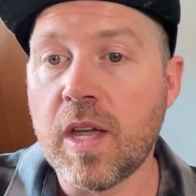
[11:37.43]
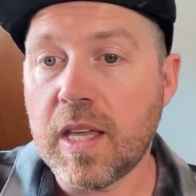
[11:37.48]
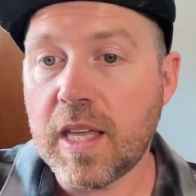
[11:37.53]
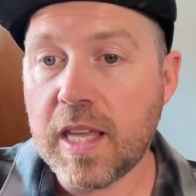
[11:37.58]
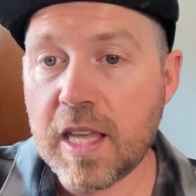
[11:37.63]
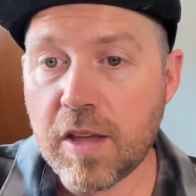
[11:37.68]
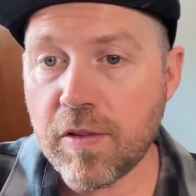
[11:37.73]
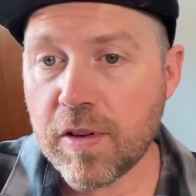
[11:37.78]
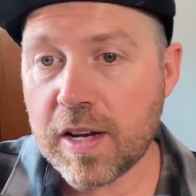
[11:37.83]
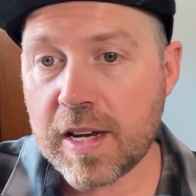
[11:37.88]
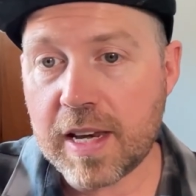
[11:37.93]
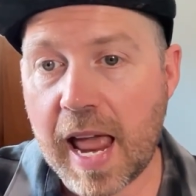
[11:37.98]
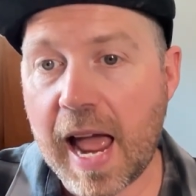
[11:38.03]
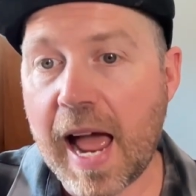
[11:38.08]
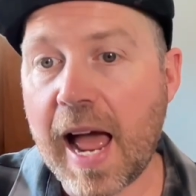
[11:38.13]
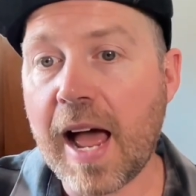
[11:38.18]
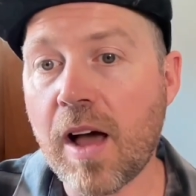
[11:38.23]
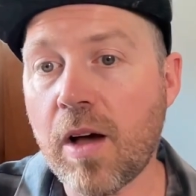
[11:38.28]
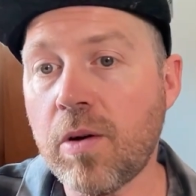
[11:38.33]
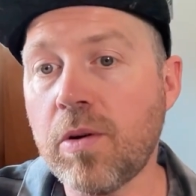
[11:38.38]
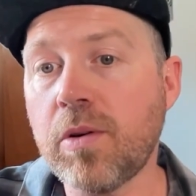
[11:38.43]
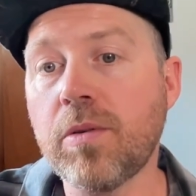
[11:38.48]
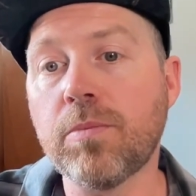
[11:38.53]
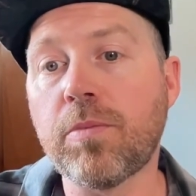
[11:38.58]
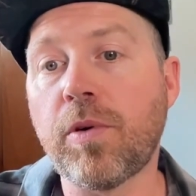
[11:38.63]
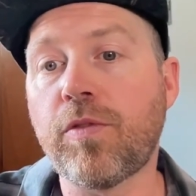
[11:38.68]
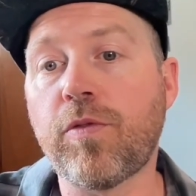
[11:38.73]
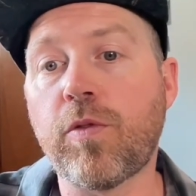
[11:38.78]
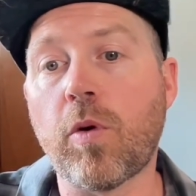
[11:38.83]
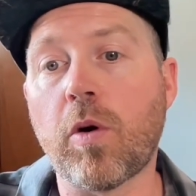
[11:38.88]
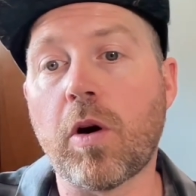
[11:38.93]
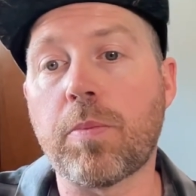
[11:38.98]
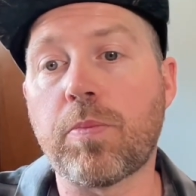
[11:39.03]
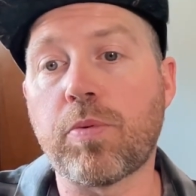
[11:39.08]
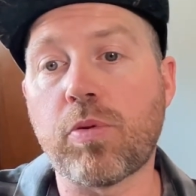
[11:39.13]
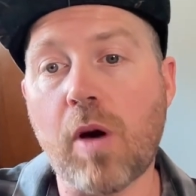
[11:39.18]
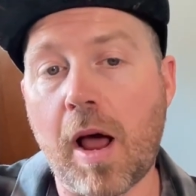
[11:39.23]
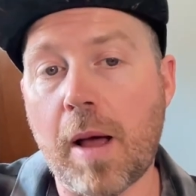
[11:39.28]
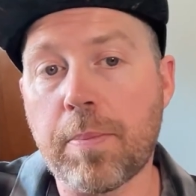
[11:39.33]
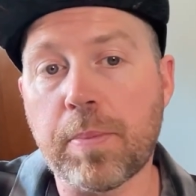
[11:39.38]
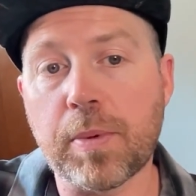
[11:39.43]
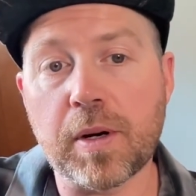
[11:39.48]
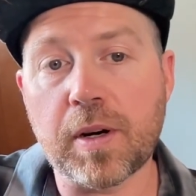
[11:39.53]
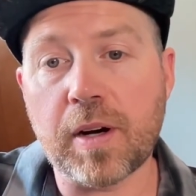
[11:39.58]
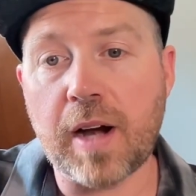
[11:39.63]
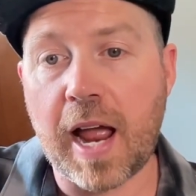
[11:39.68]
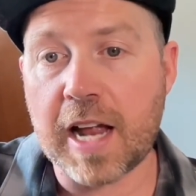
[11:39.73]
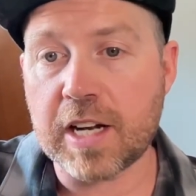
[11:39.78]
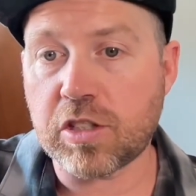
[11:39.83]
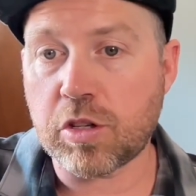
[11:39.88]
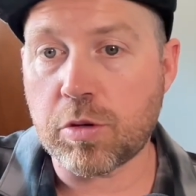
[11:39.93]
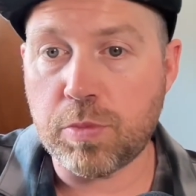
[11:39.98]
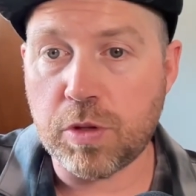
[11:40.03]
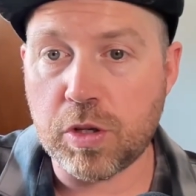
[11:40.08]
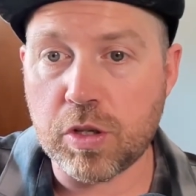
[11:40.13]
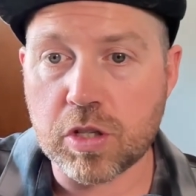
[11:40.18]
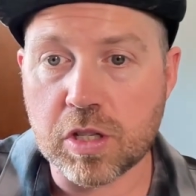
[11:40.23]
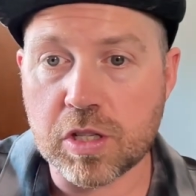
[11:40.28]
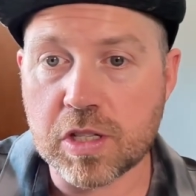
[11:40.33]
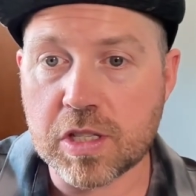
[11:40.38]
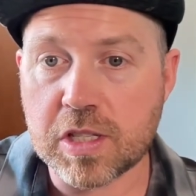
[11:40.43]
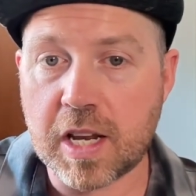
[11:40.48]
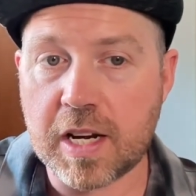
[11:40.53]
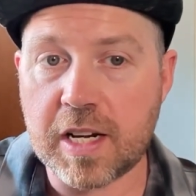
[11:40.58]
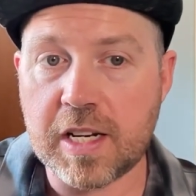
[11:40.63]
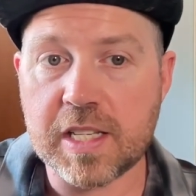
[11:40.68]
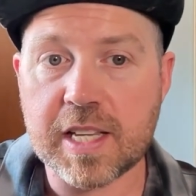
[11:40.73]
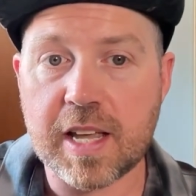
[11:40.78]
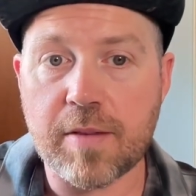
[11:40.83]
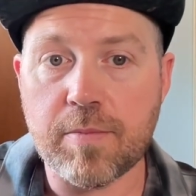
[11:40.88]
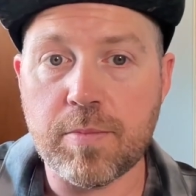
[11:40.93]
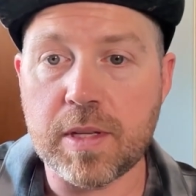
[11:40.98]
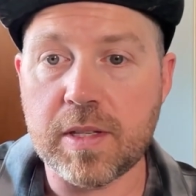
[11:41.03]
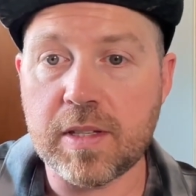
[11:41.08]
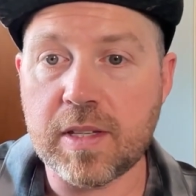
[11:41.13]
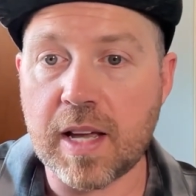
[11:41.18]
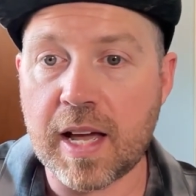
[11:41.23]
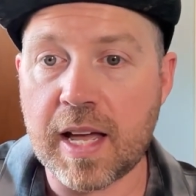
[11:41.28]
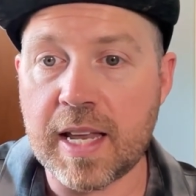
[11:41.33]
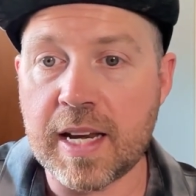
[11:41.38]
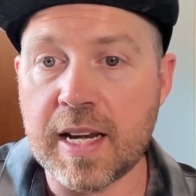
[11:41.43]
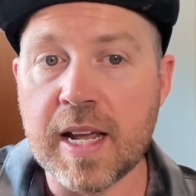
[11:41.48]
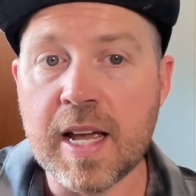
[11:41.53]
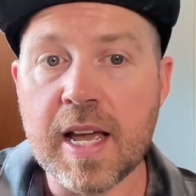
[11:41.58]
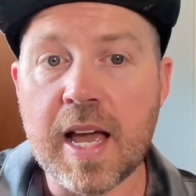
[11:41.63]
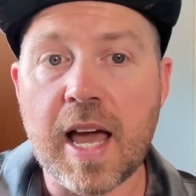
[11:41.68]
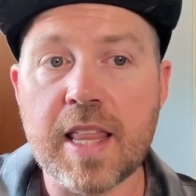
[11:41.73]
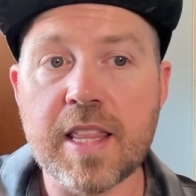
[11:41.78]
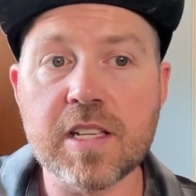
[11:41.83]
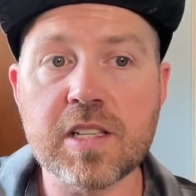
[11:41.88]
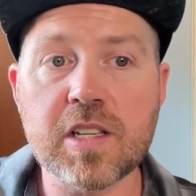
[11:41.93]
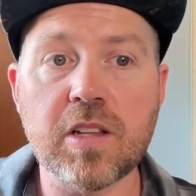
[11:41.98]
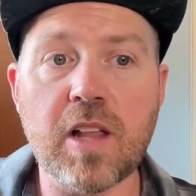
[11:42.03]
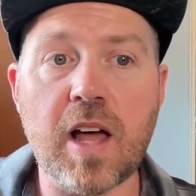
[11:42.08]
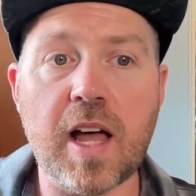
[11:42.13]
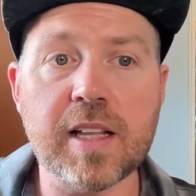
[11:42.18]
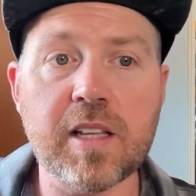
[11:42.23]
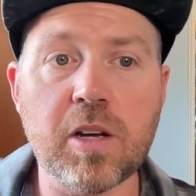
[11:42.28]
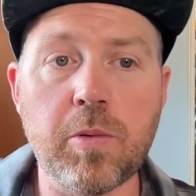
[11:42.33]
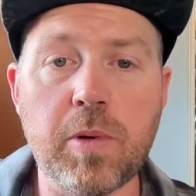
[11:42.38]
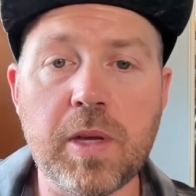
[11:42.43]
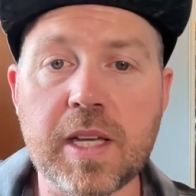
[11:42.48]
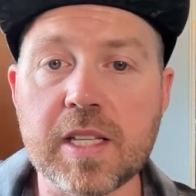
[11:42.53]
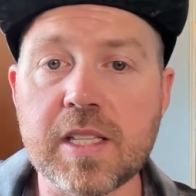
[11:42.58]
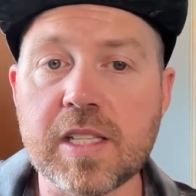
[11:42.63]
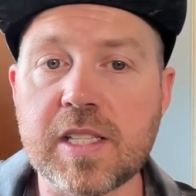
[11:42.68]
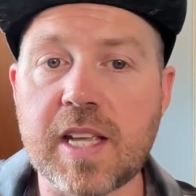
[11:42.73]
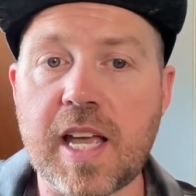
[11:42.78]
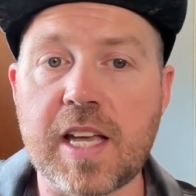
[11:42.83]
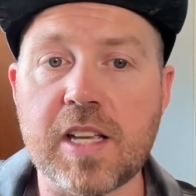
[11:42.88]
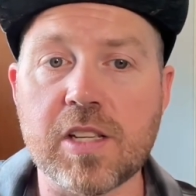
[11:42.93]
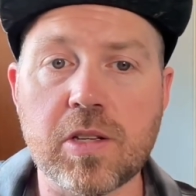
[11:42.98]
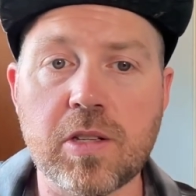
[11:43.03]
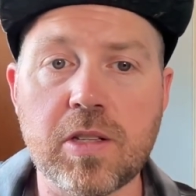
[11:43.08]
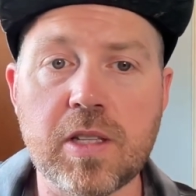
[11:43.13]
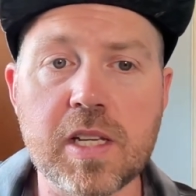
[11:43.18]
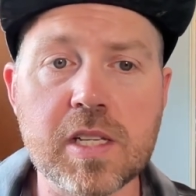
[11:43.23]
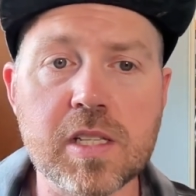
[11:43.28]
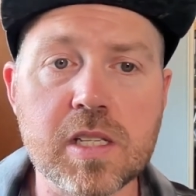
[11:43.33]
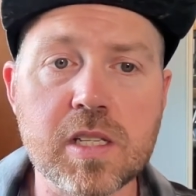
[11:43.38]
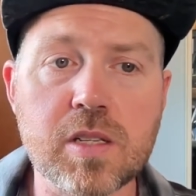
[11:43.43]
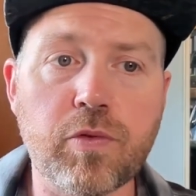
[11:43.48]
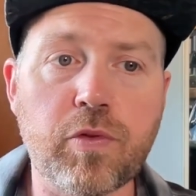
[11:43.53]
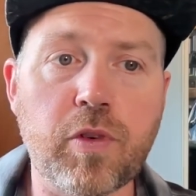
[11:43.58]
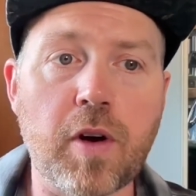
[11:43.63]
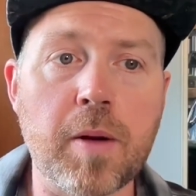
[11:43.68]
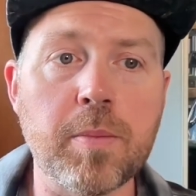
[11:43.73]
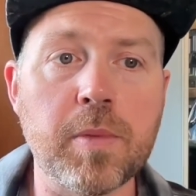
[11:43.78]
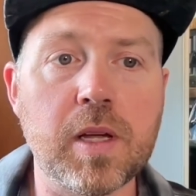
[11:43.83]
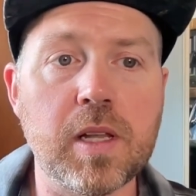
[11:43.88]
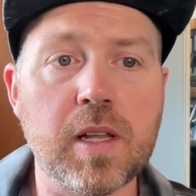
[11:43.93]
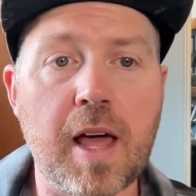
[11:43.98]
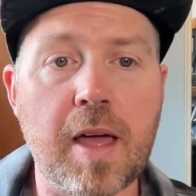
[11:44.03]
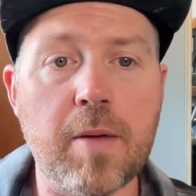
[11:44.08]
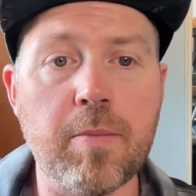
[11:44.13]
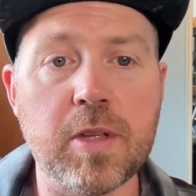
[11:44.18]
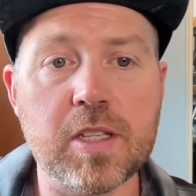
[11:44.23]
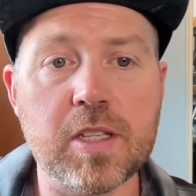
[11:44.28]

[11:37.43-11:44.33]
Even now, before proper attribution studies have been done, there's a lot that we can say. So, this is from Climate